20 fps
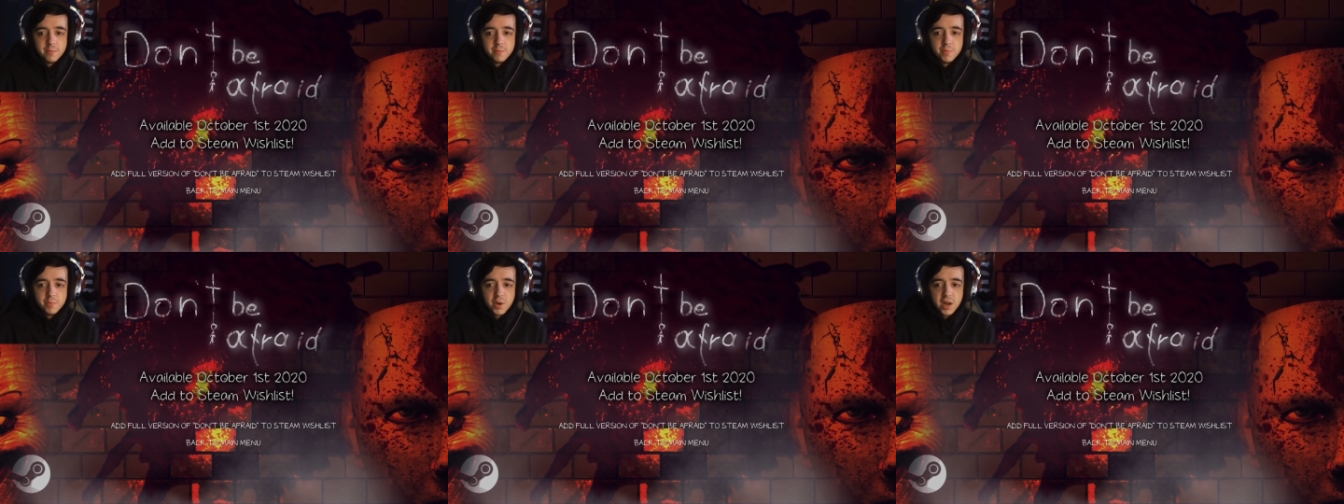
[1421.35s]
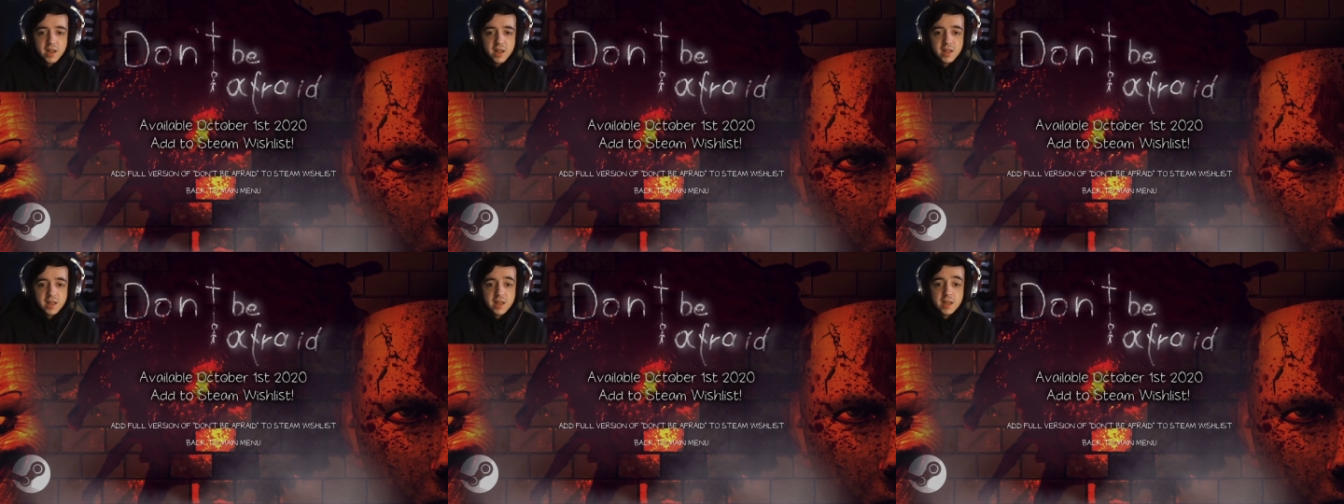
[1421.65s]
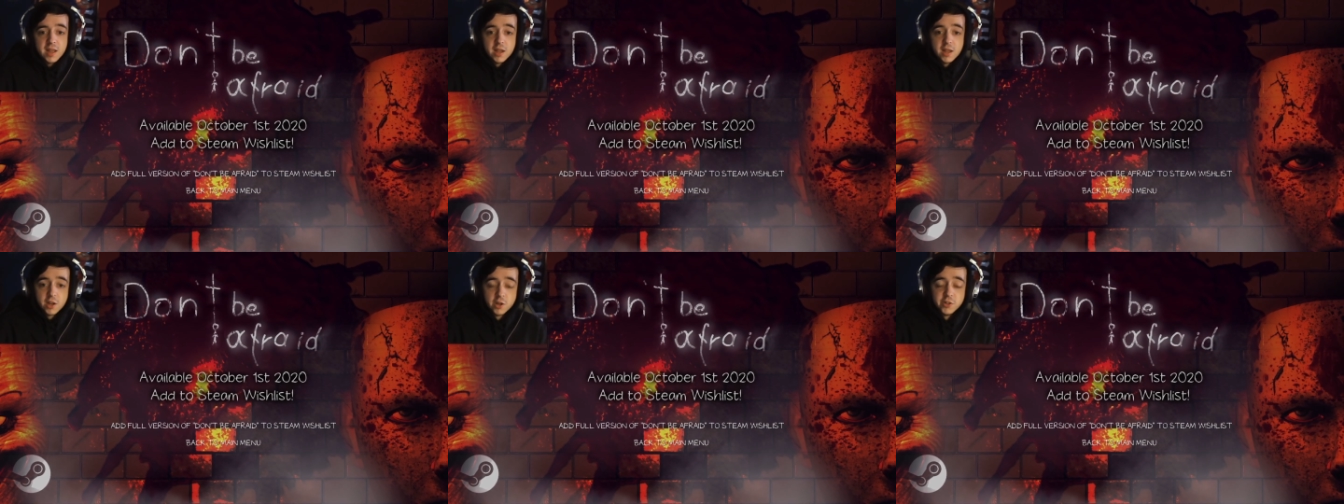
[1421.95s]
But
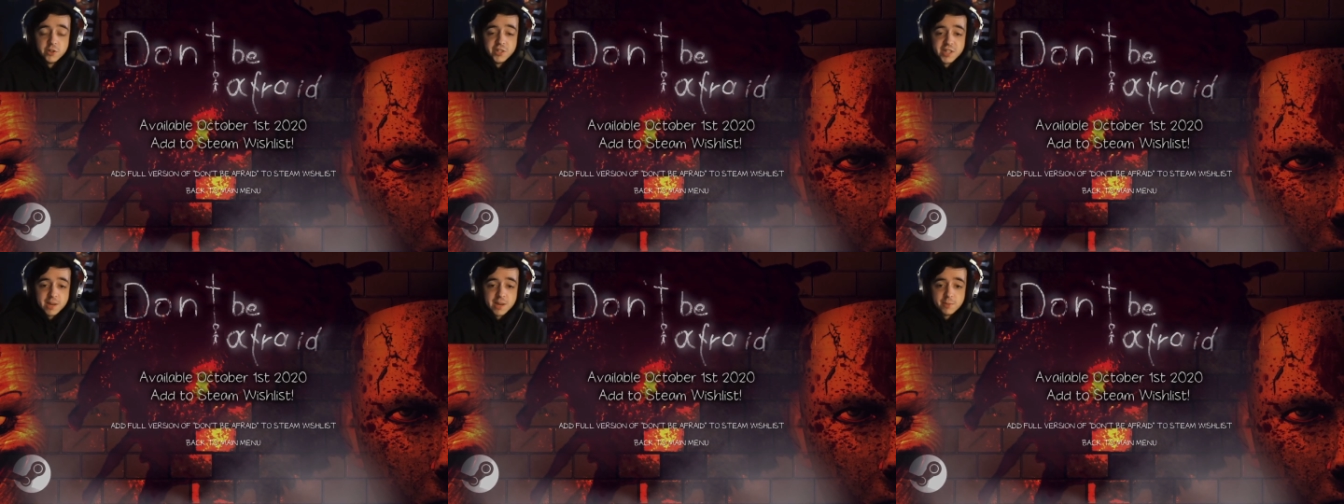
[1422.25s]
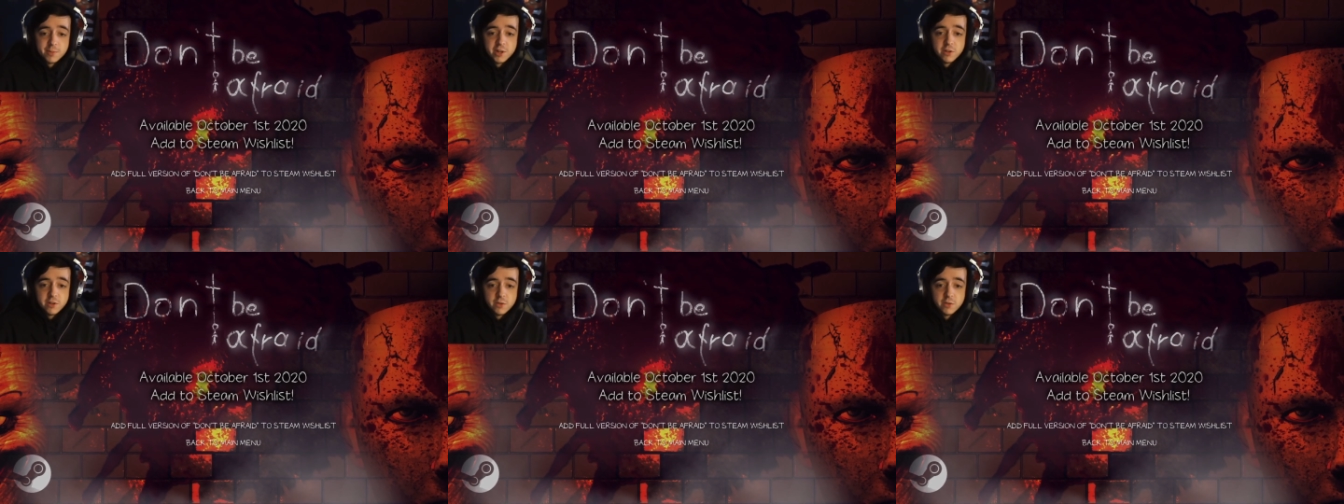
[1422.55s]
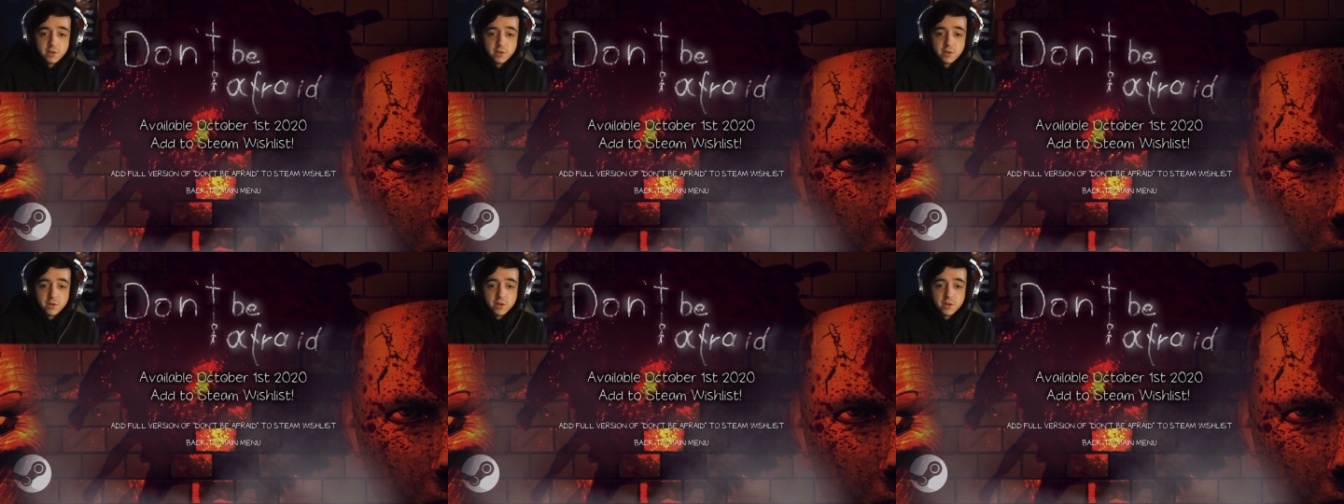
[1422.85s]
good demo,
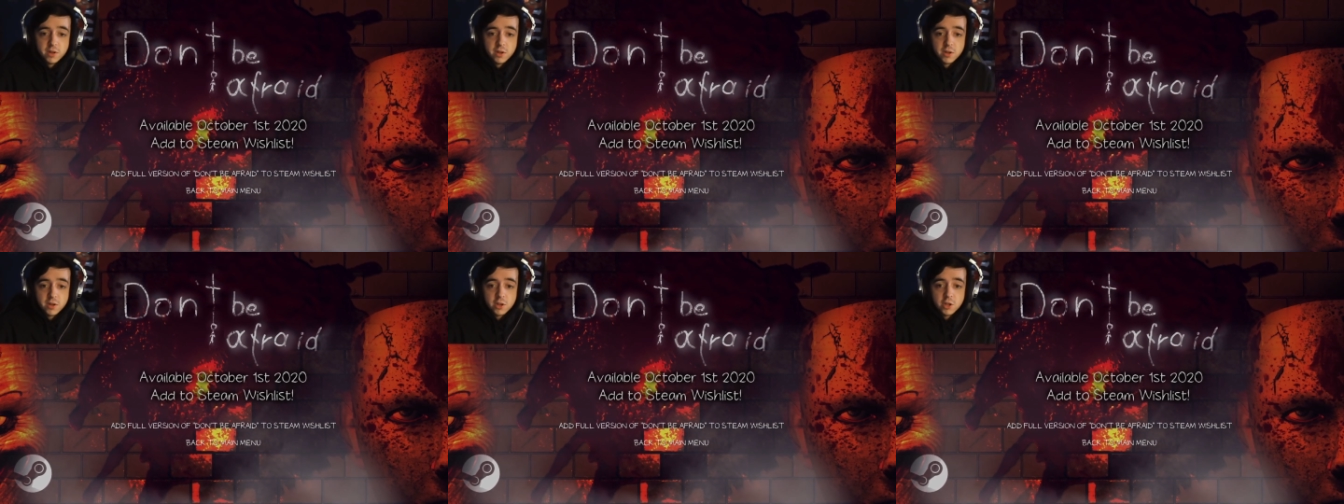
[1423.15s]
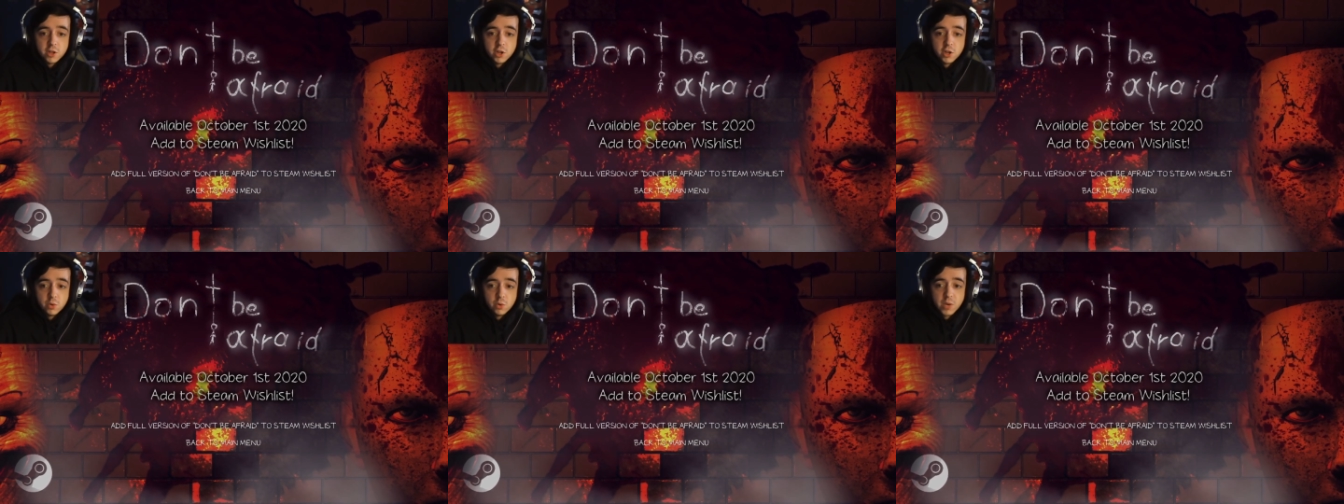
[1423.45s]
good